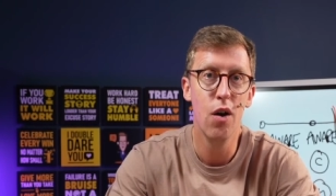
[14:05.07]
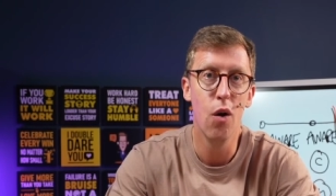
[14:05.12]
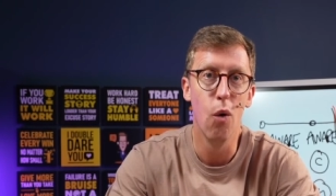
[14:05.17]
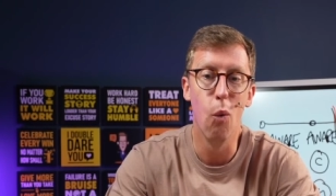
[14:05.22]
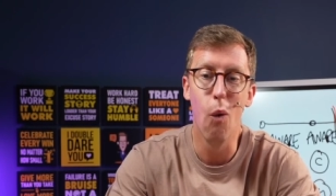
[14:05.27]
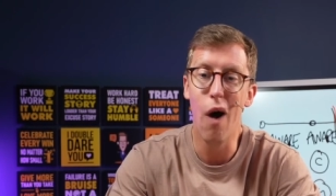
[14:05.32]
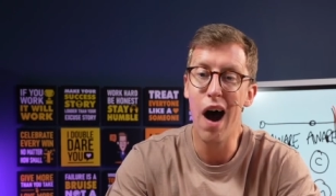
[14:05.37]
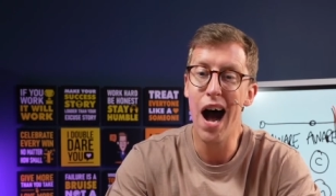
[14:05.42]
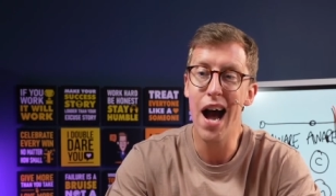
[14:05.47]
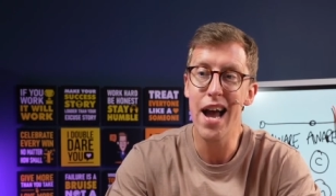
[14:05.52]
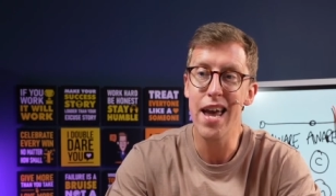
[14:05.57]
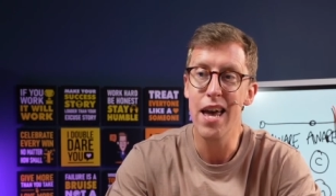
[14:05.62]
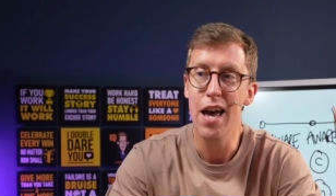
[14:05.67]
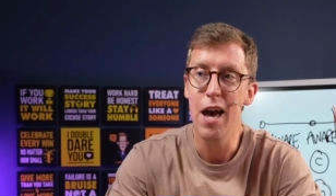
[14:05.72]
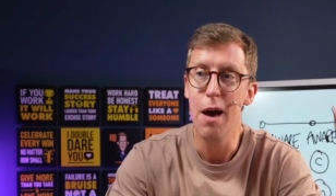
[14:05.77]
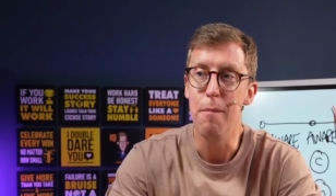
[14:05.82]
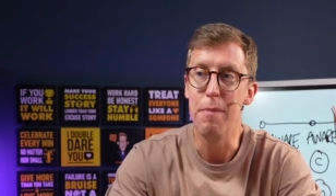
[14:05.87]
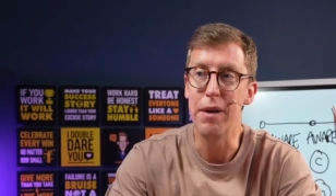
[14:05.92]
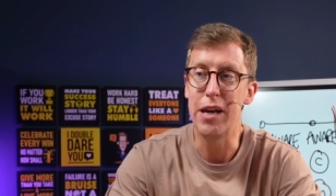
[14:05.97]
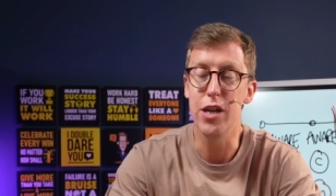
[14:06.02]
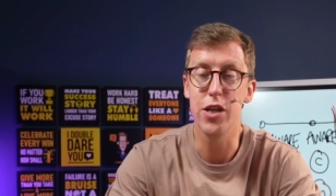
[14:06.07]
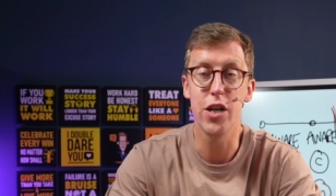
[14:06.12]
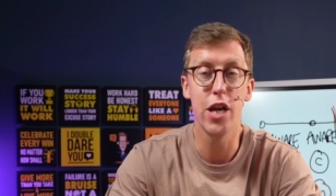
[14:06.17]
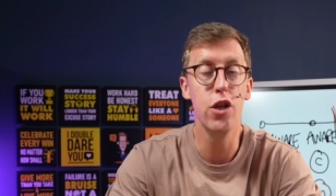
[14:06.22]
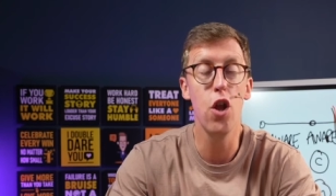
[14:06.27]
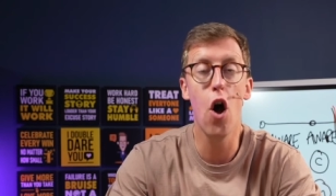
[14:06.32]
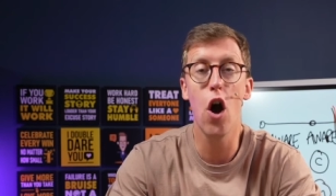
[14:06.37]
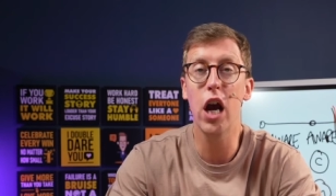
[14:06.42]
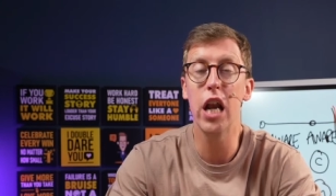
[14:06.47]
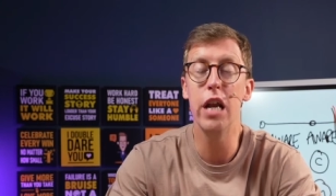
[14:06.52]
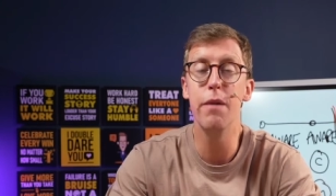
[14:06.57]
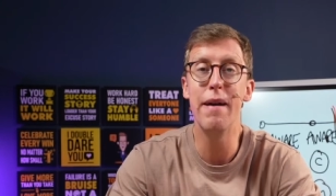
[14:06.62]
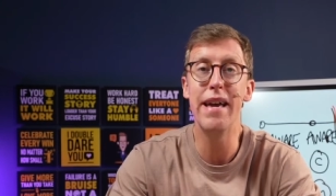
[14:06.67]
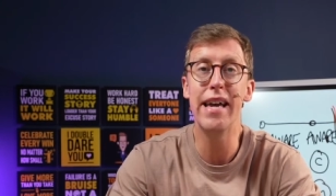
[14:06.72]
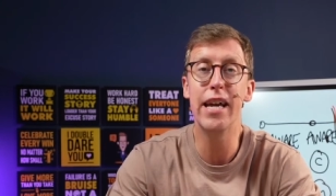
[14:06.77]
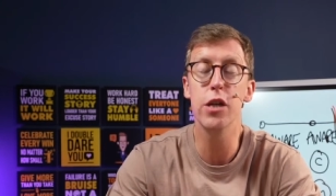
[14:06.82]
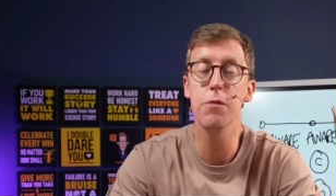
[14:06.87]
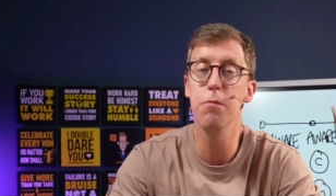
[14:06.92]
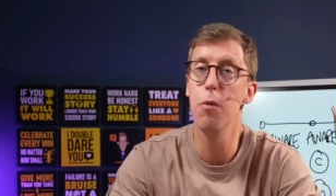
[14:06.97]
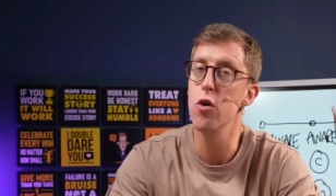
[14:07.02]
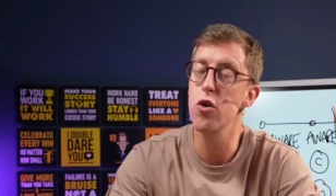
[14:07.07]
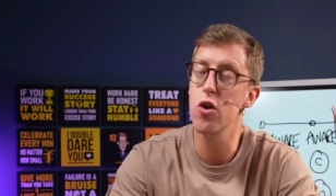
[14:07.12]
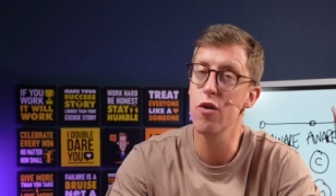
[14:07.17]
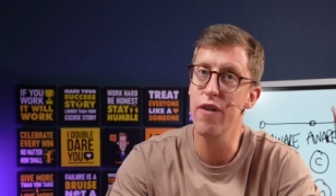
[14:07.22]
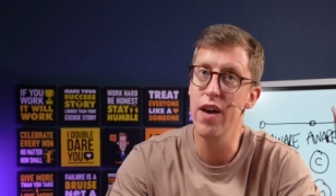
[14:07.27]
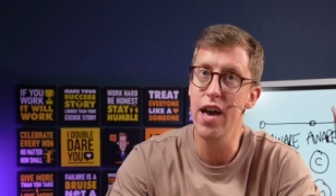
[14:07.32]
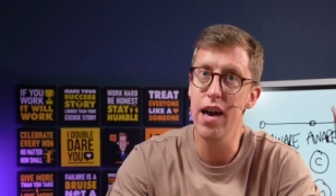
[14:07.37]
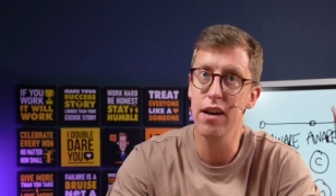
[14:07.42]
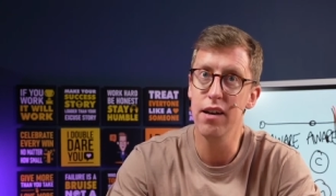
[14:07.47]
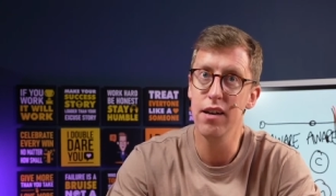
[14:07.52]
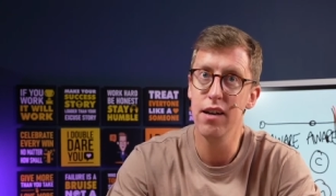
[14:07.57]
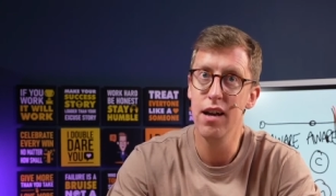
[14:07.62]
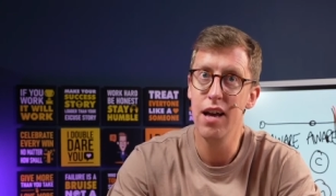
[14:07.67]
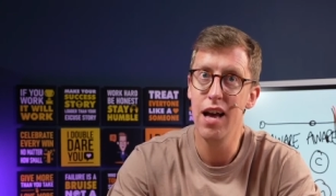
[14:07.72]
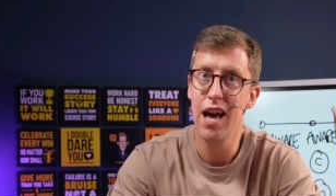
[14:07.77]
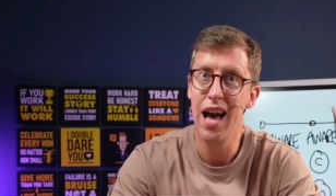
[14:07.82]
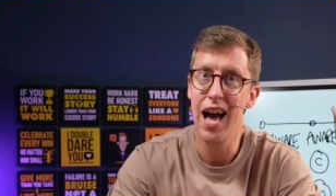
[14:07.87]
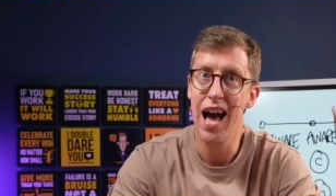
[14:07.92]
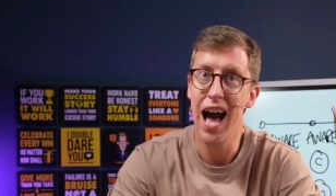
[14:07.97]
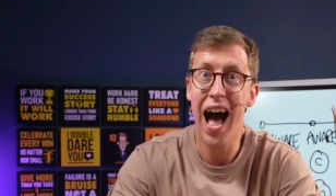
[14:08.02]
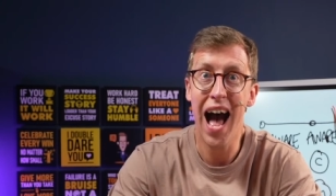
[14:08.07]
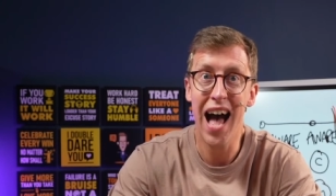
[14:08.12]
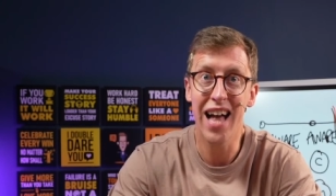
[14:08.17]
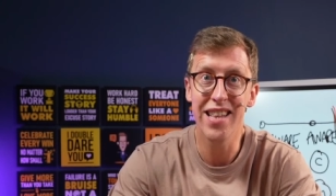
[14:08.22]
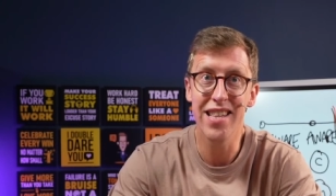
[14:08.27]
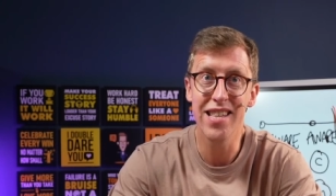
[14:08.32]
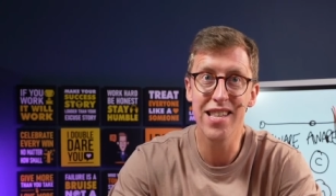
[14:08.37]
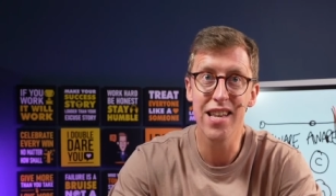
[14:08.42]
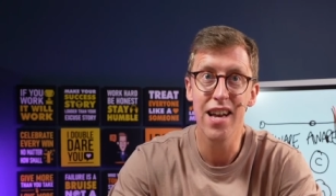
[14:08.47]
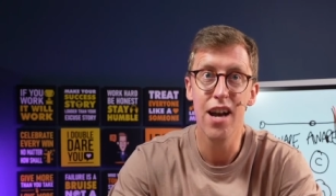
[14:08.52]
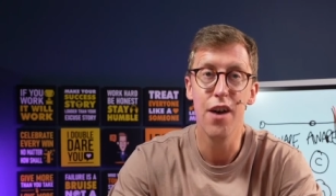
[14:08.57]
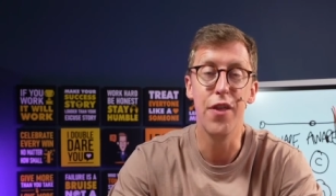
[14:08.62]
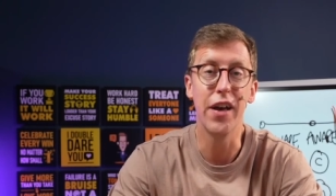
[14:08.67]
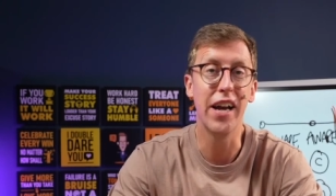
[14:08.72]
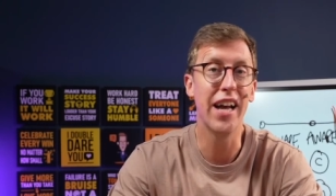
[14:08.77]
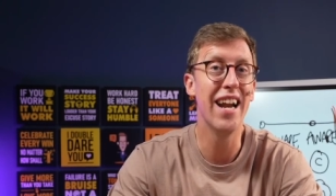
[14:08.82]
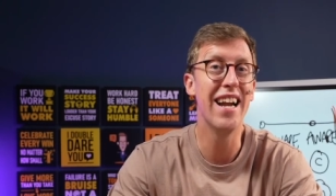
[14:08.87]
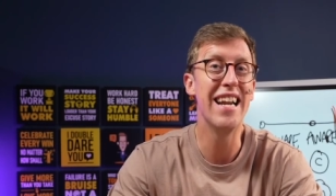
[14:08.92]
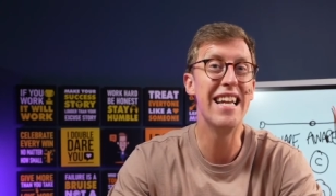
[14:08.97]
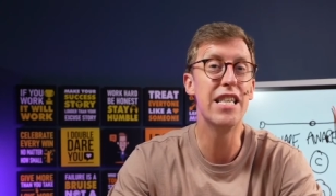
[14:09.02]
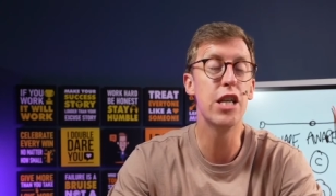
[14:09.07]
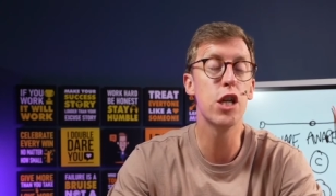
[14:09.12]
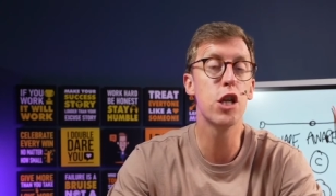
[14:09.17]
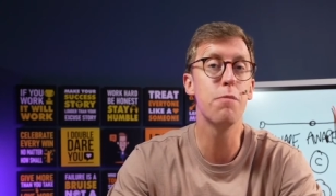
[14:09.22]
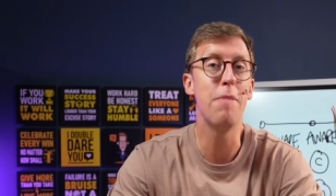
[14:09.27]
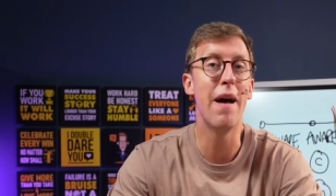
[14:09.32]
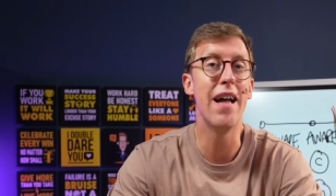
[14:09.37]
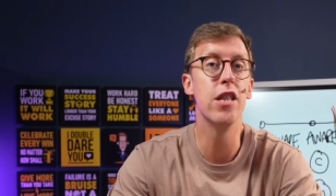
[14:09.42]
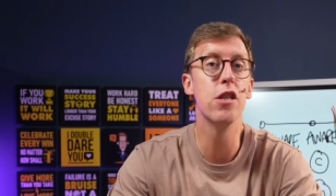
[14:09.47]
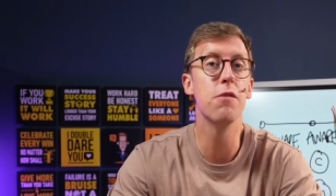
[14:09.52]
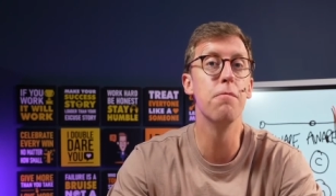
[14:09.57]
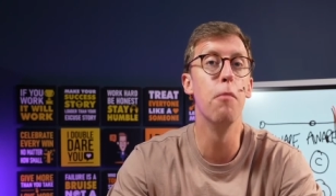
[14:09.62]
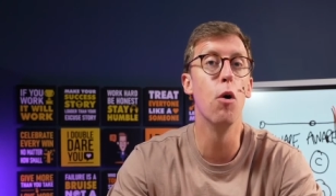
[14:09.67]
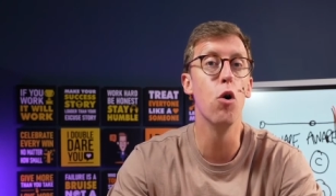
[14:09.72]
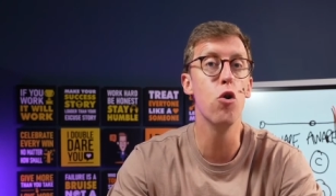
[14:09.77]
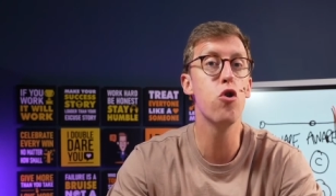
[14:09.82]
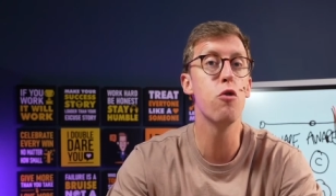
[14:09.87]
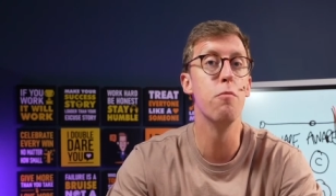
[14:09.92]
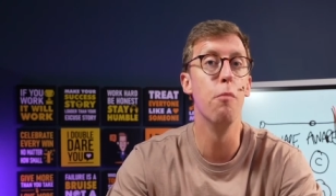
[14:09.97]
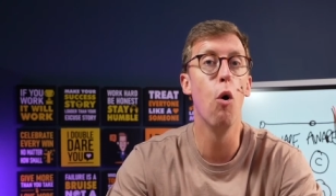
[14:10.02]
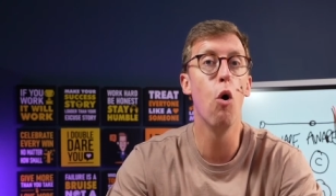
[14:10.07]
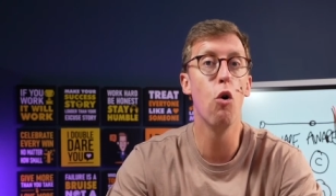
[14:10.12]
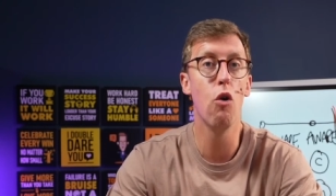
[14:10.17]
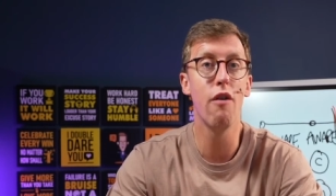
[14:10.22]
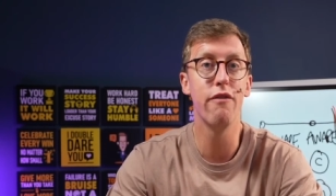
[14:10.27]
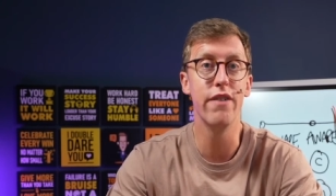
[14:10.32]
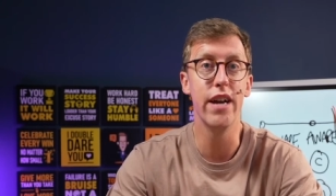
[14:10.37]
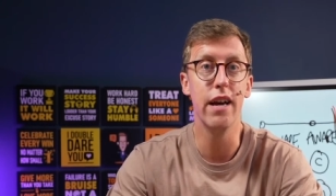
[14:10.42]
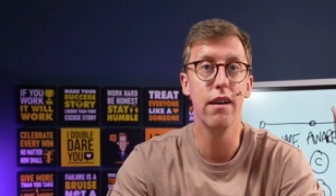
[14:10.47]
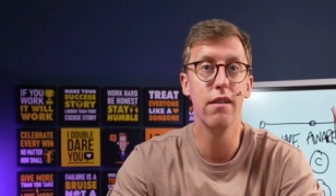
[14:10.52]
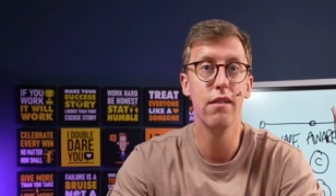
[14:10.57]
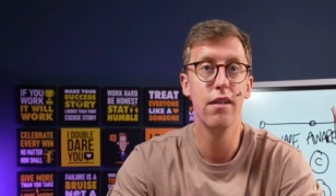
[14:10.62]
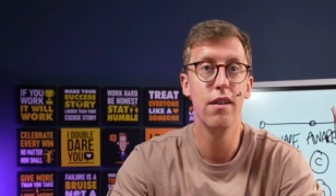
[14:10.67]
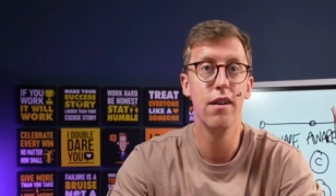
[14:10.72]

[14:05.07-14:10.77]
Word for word: Why? Because they're not going to make as much of it and they're going to need to spend much more of it.